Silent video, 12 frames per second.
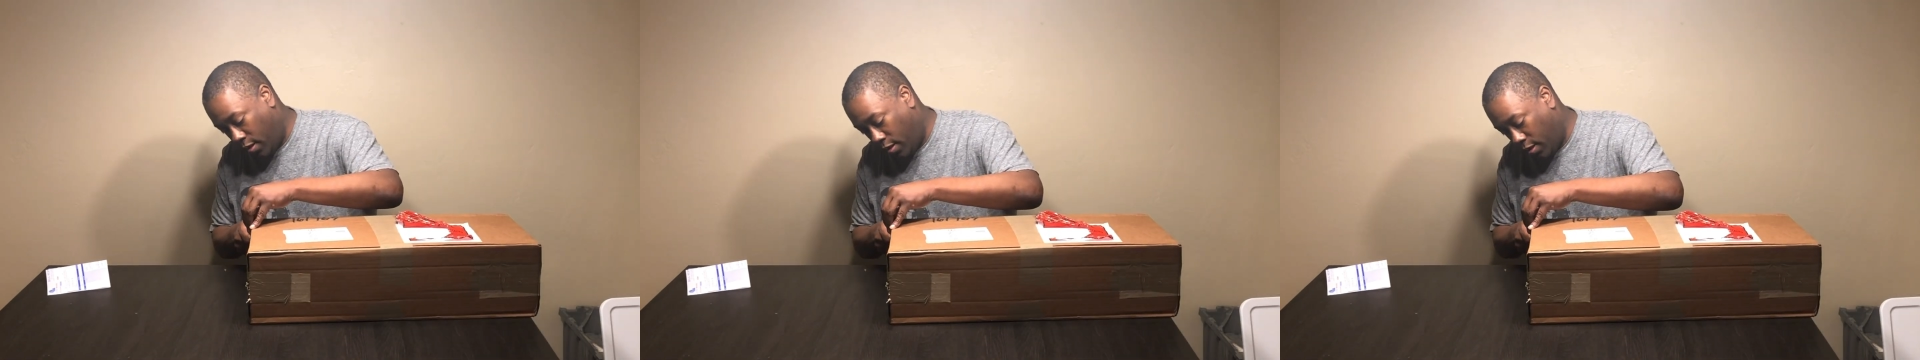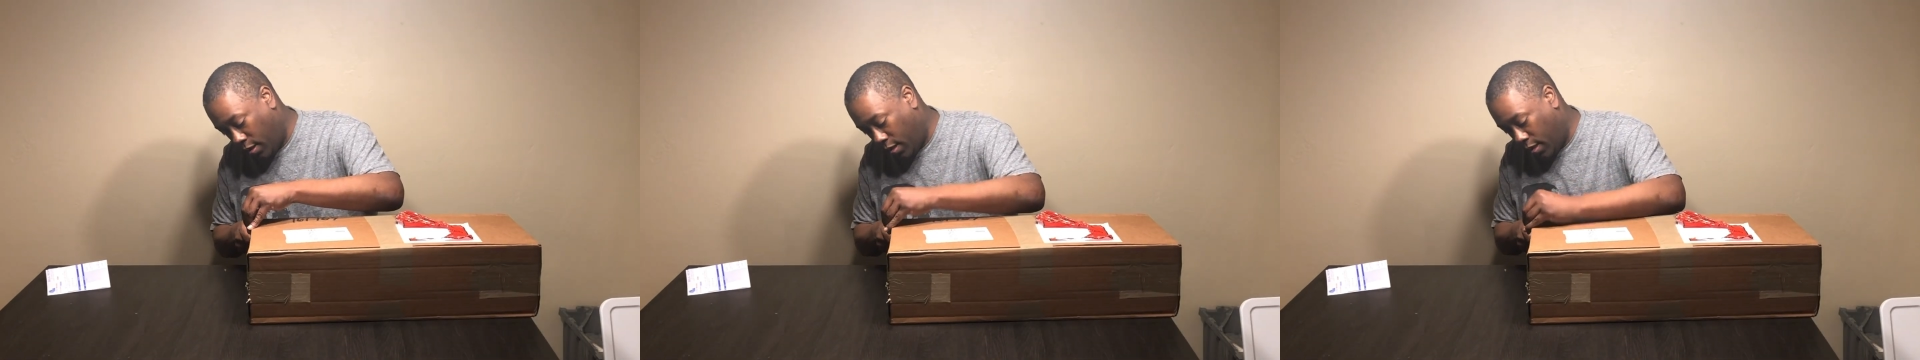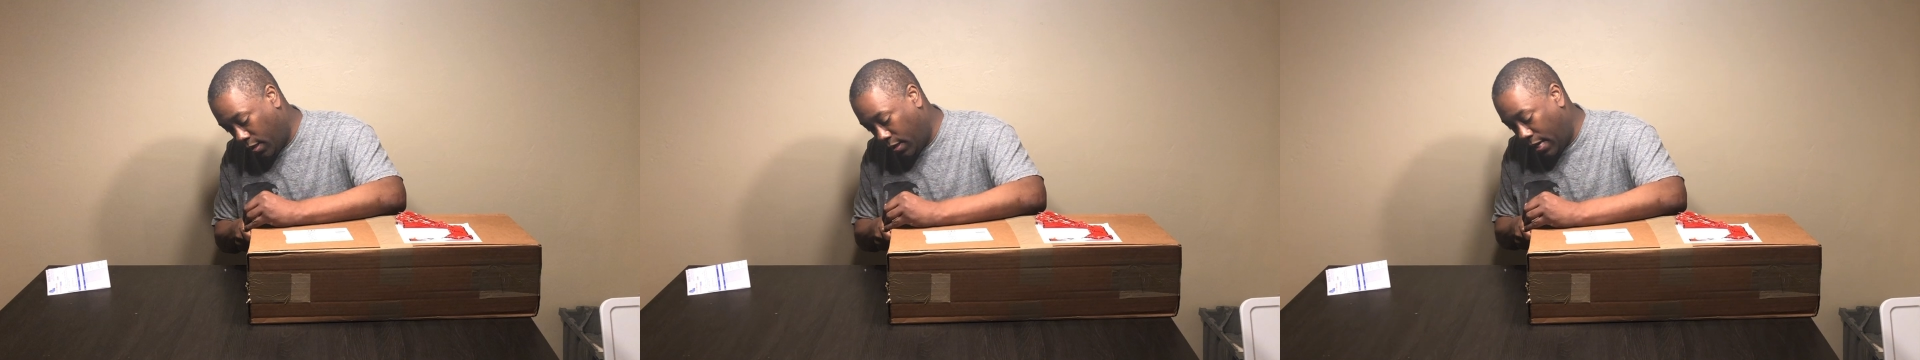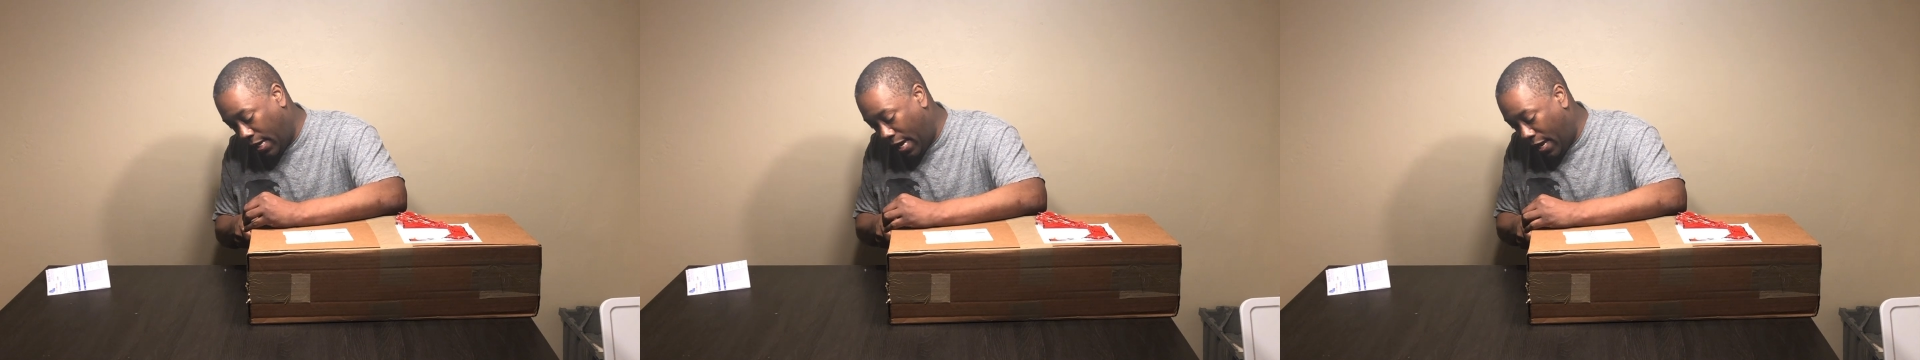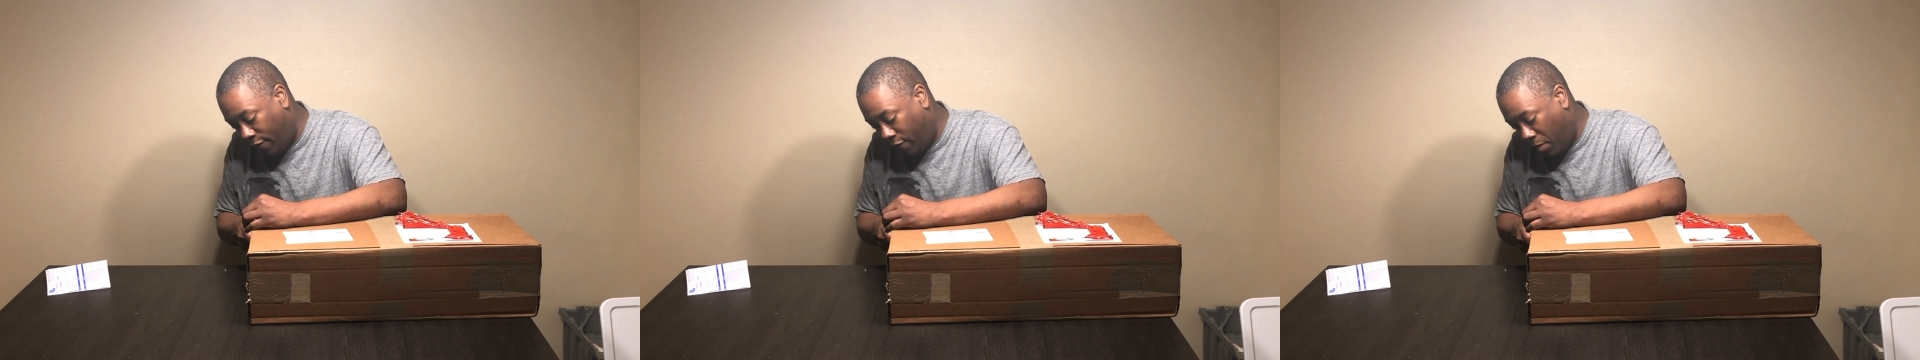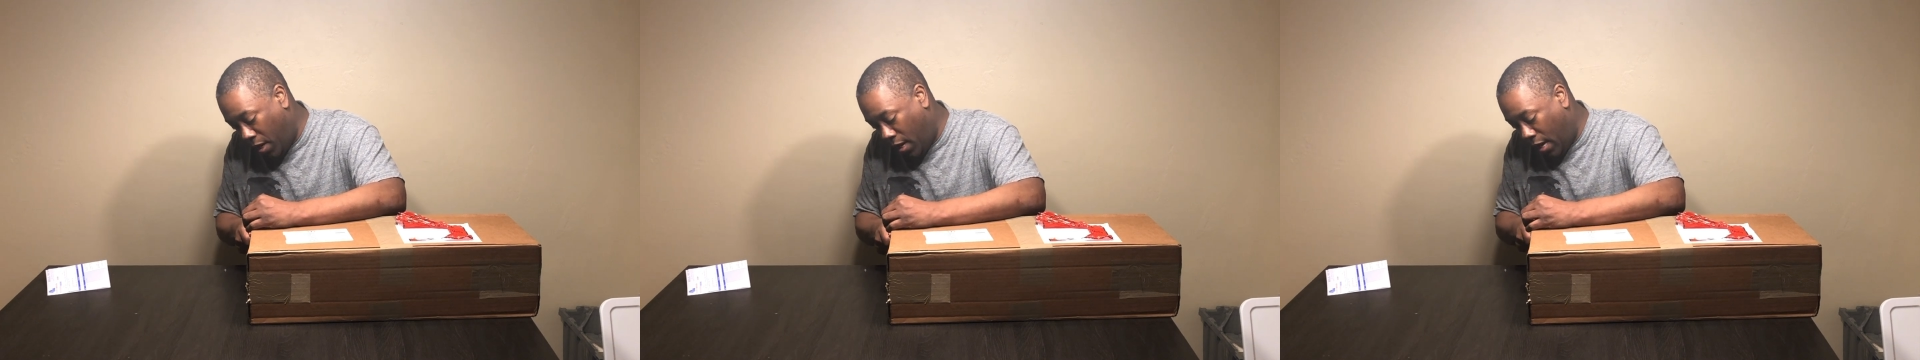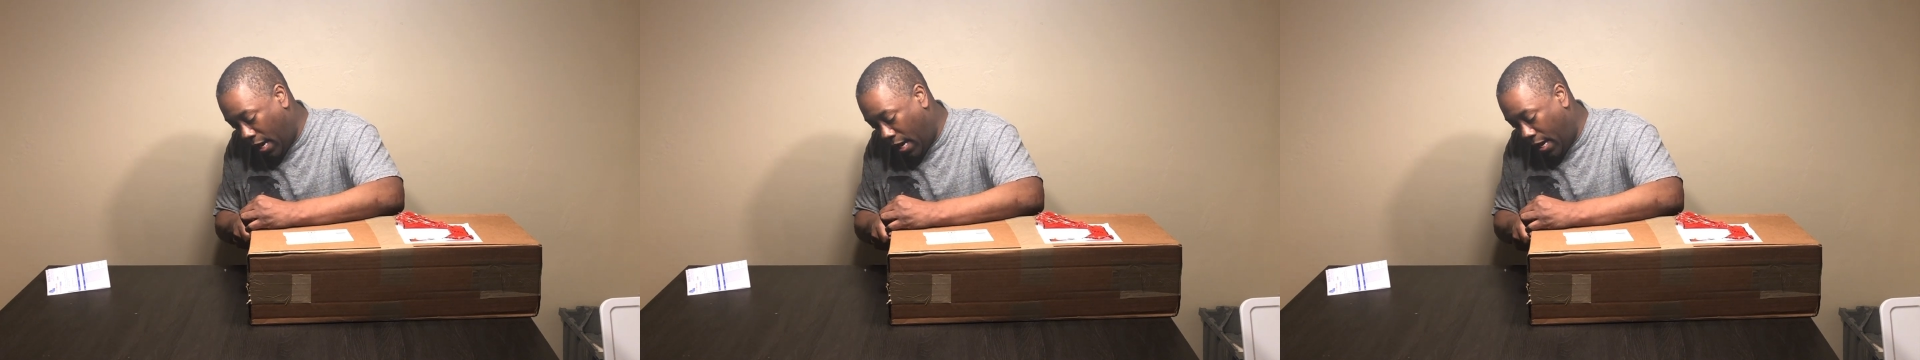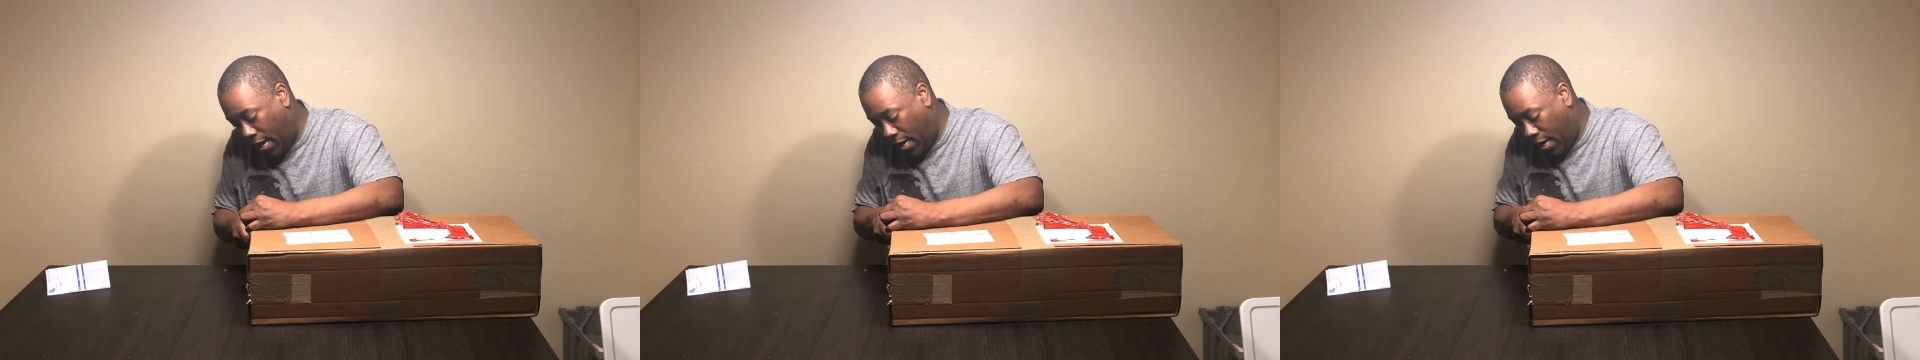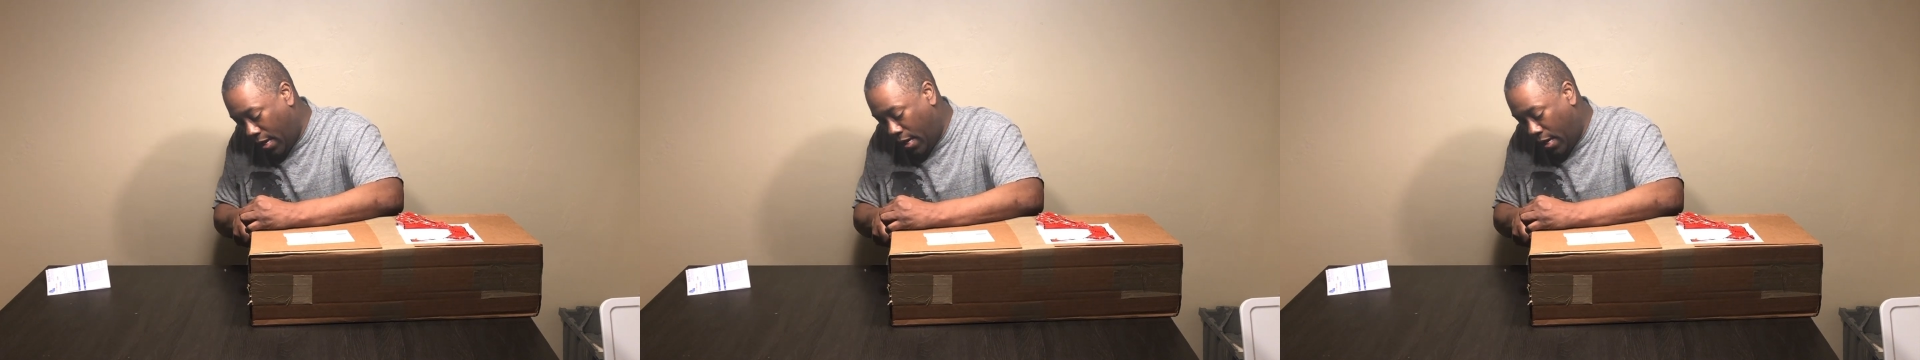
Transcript: They gave me a